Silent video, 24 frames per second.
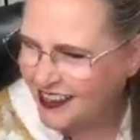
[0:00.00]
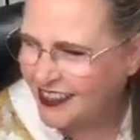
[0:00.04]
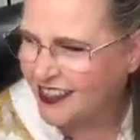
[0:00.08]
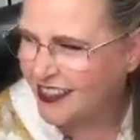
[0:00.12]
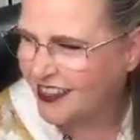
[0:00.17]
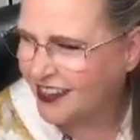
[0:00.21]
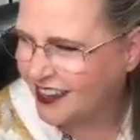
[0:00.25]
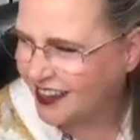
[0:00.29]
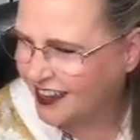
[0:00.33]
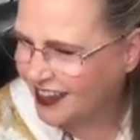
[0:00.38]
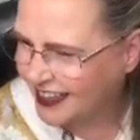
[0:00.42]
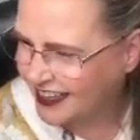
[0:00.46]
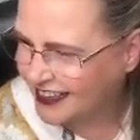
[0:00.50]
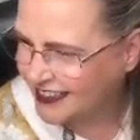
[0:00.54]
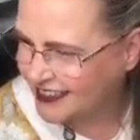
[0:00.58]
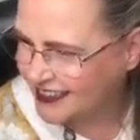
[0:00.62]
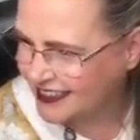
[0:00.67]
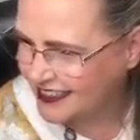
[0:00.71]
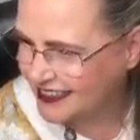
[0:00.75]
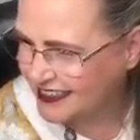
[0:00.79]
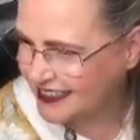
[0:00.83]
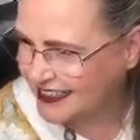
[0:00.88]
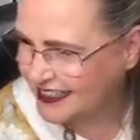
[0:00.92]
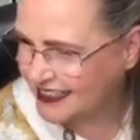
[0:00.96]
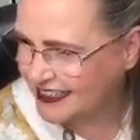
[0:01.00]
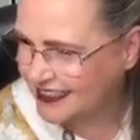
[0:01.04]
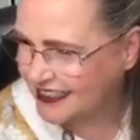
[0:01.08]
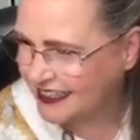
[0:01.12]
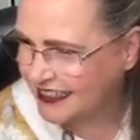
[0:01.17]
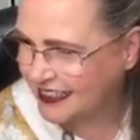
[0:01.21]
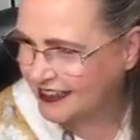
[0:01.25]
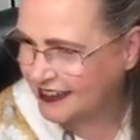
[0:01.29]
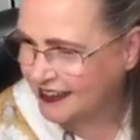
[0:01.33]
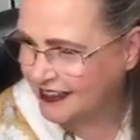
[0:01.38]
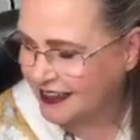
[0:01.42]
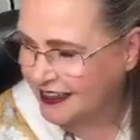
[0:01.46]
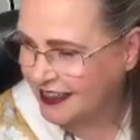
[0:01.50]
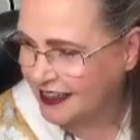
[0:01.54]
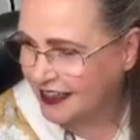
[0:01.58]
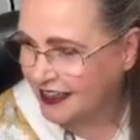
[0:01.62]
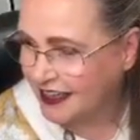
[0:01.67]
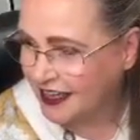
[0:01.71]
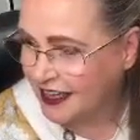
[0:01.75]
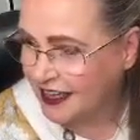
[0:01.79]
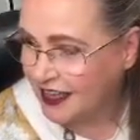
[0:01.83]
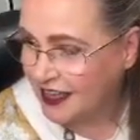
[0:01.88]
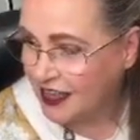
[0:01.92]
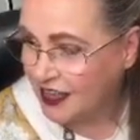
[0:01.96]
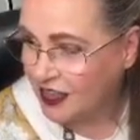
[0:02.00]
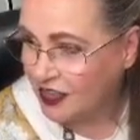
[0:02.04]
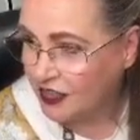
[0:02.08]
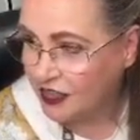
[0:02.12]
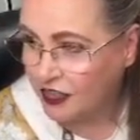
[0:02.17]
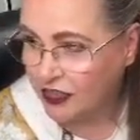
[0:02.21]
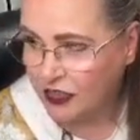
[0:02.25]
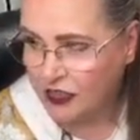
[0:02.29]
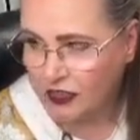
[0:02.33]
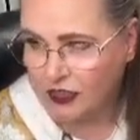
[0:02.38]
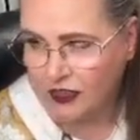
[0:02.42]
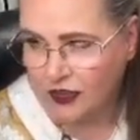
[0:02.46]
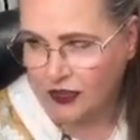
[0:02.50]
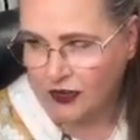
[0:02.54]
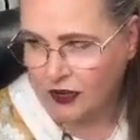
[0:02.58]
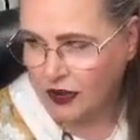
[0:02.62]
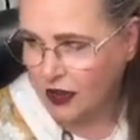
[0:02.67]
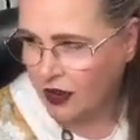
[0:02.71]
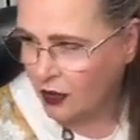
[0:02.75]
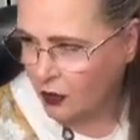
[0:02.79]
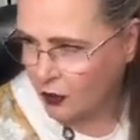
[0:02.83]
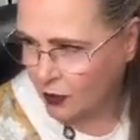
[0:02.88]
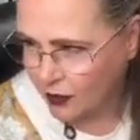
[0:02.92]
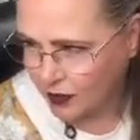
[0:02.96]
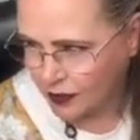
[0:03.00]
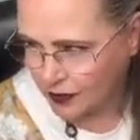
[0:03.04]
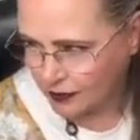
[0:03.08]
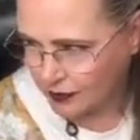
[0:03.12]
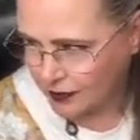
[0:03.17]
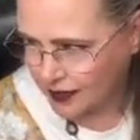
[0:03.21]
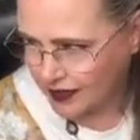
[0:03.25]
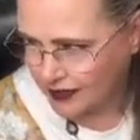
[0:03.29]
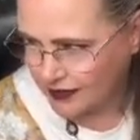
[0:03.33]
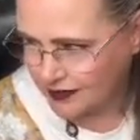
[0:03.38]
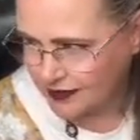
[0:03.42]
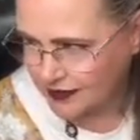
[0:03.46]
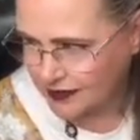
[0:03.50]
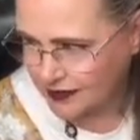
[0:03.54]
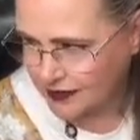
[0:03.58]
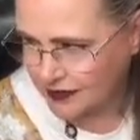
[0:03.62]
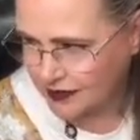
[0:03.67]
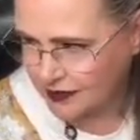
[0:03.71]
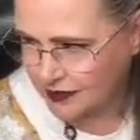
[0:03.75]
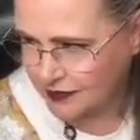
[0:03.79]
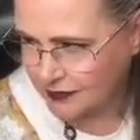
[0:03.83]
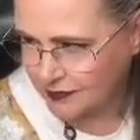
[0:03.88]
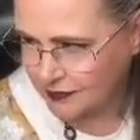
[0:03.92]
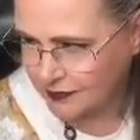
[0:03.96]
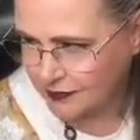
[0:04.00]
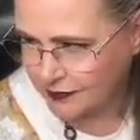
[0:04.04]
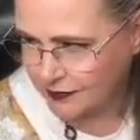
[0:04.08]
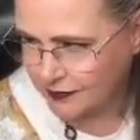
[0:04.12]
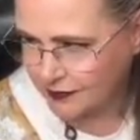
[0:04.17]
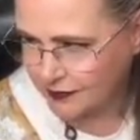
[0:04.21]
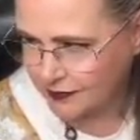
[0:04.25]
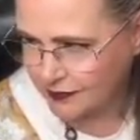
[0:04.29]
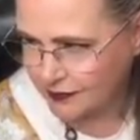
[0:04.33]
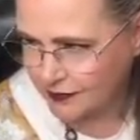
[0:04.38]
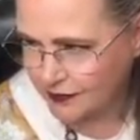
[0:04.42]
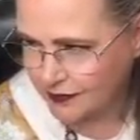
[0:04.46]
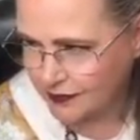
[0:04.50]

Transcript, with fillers: of the consistency. They're not oil based. That's what I've been told